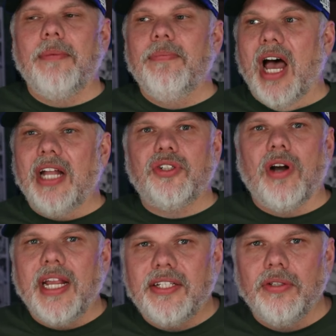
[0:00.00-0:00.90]
I'm not
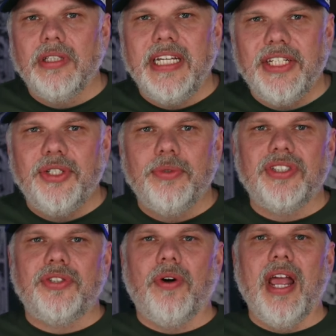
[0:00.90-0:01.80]
trying to lead you
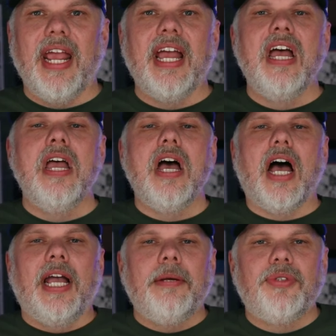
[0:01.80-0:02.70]
astray.
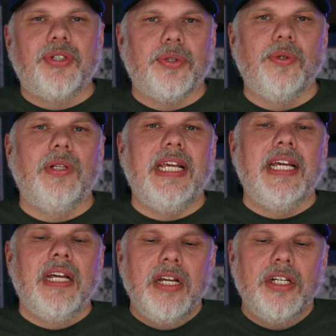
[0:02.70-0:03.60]
I am truly